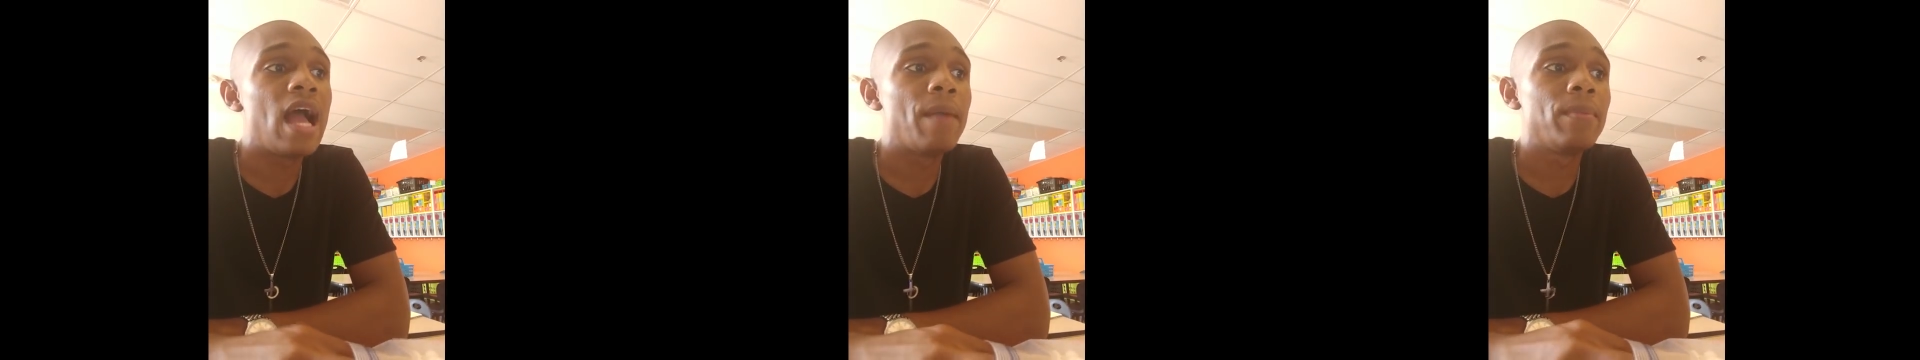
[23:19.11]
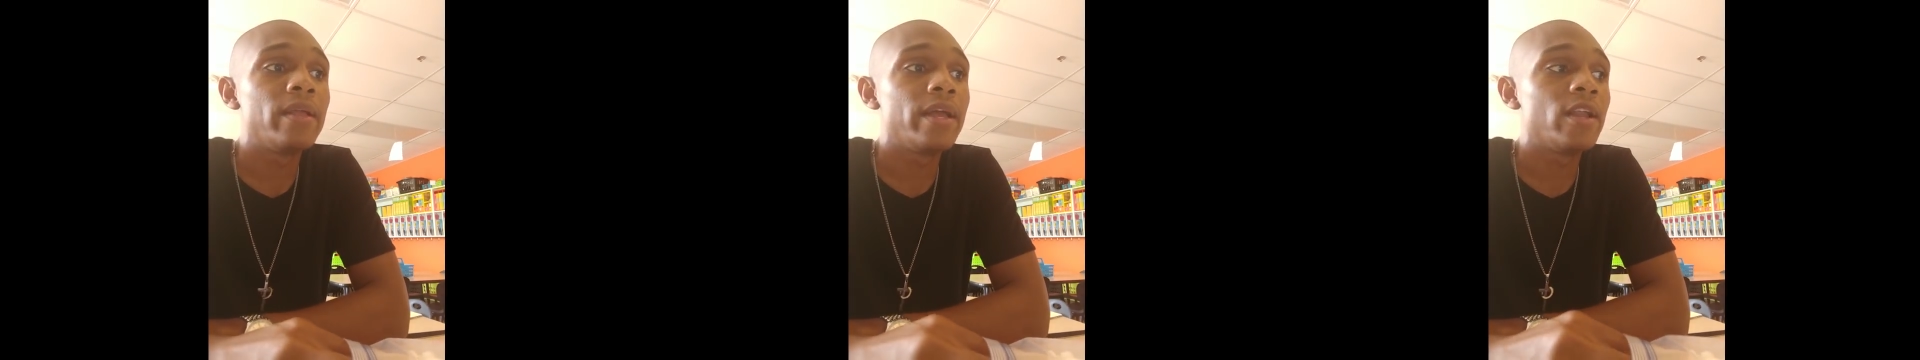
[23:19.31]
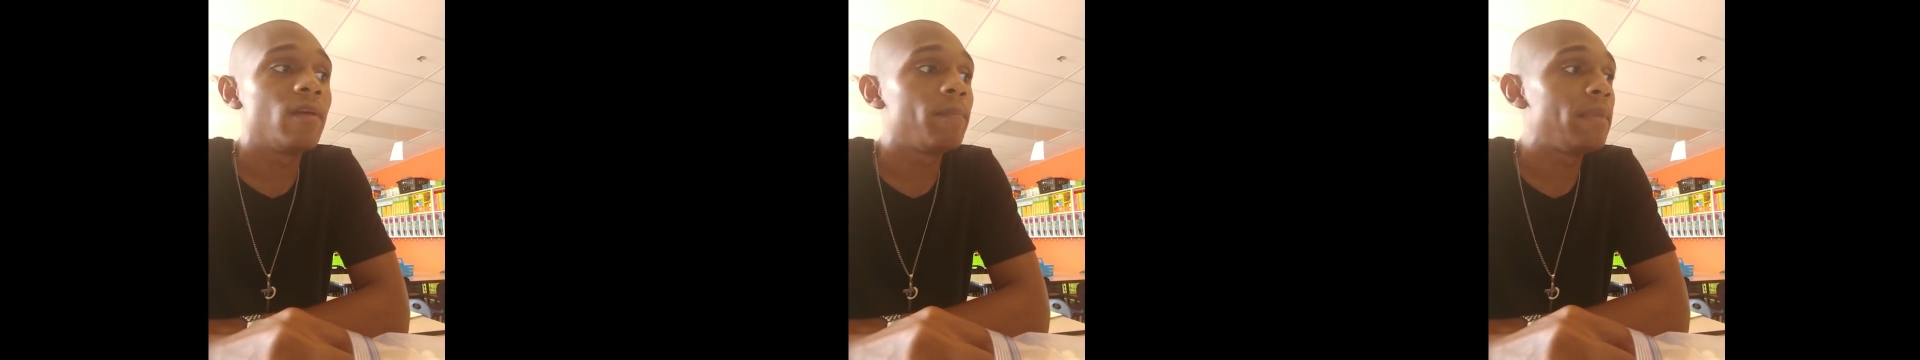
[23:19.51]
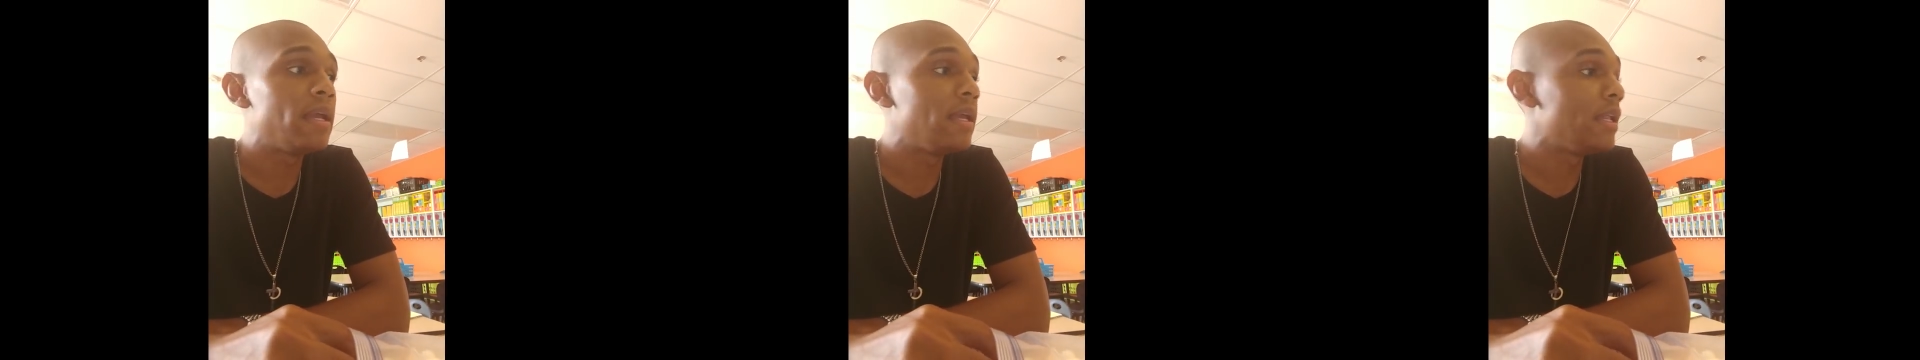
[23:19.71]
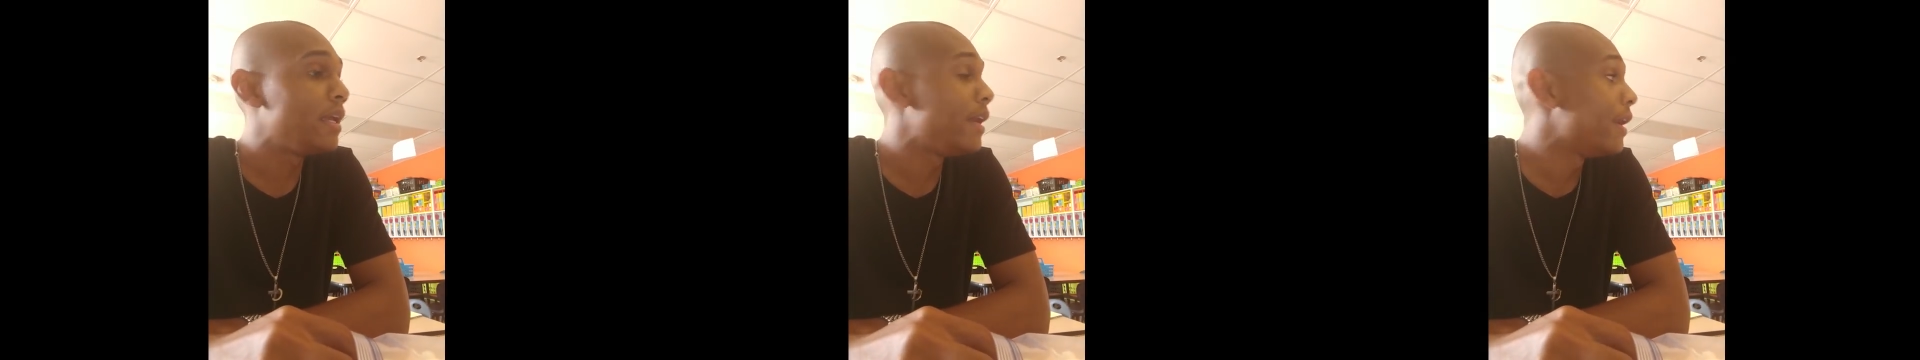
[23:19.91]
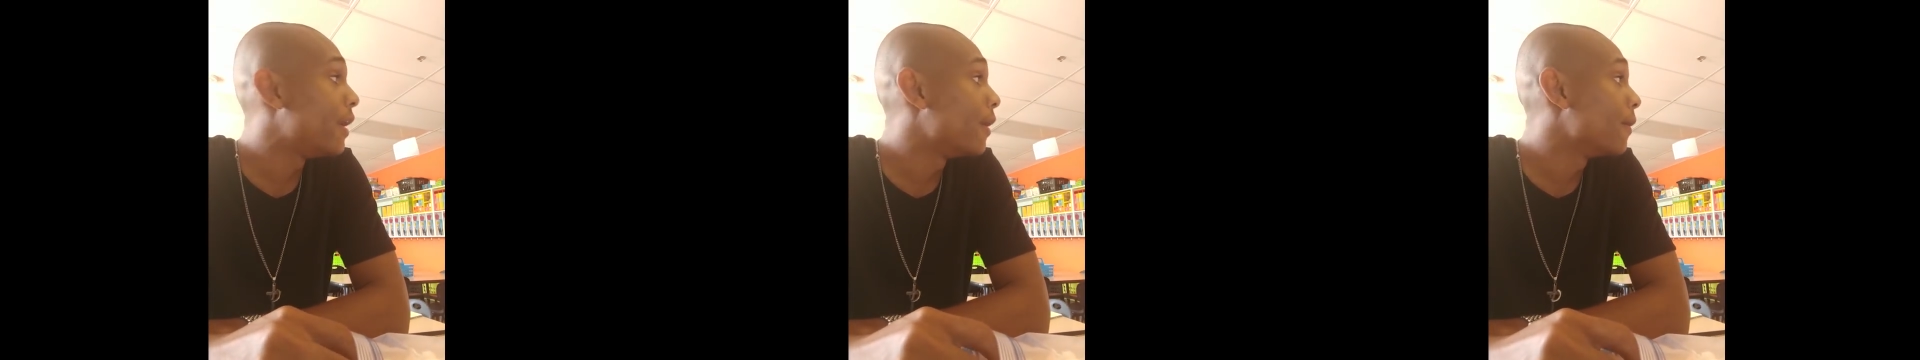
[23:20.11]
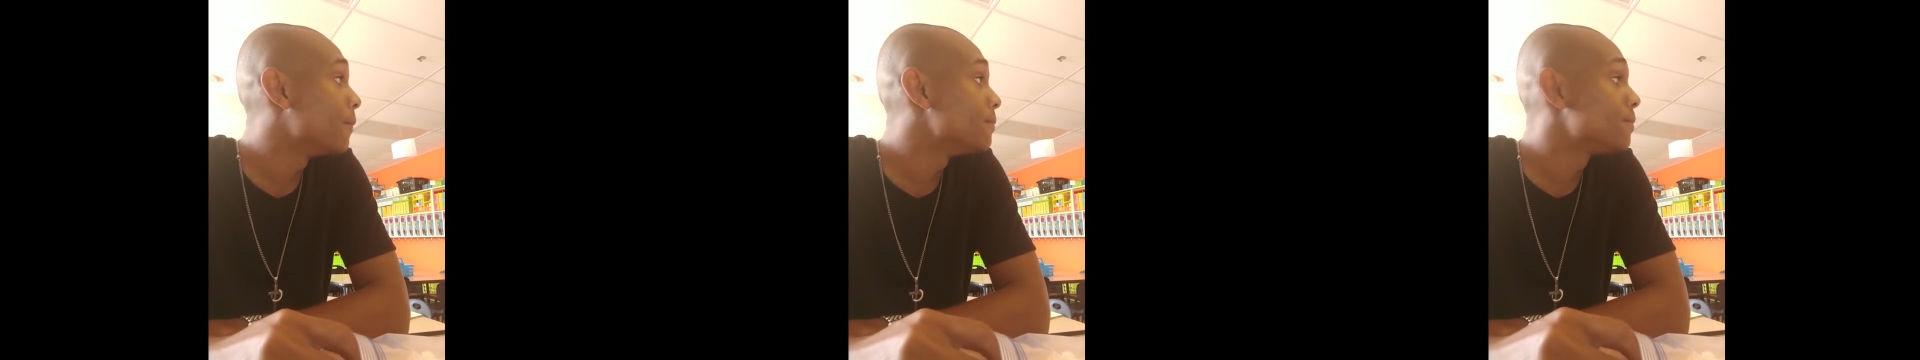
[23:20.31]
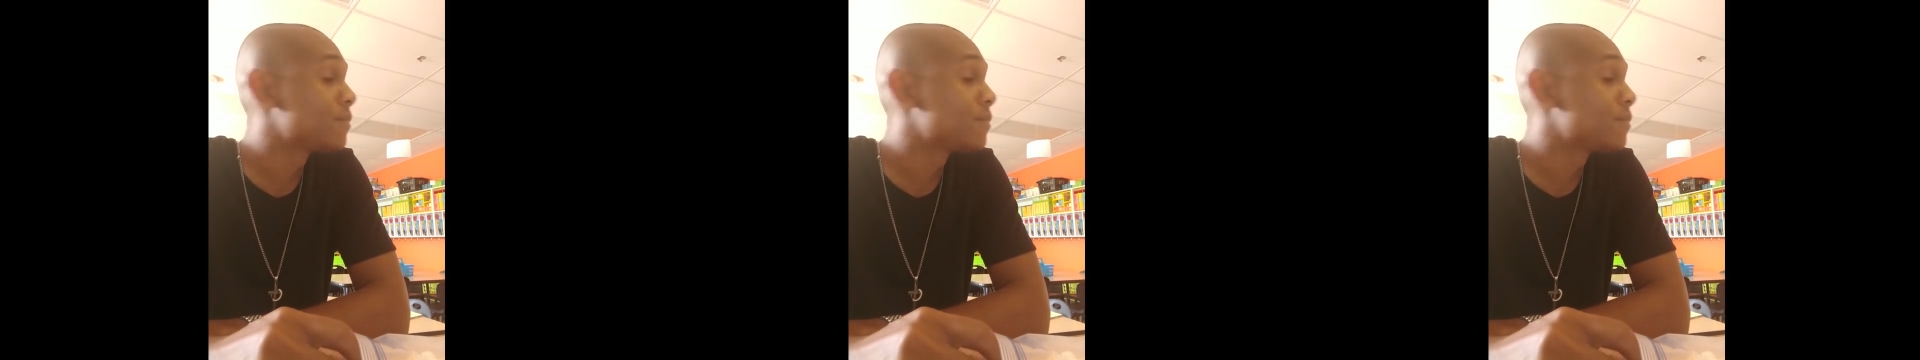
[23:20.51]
I plan on being here